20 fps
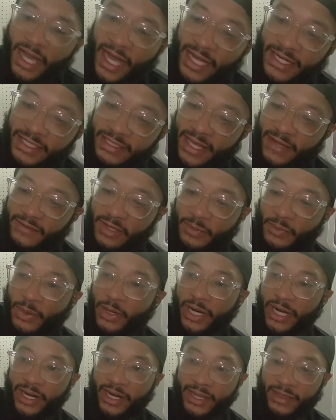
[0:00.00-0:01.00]
I just have to
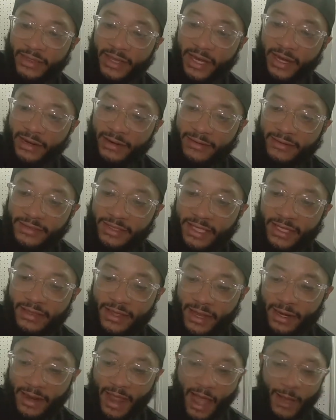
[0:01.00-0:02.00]
put it in there, and
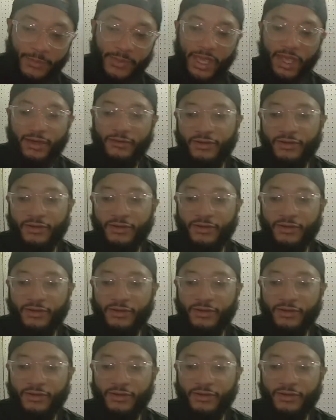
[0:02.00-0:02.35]
then I'll be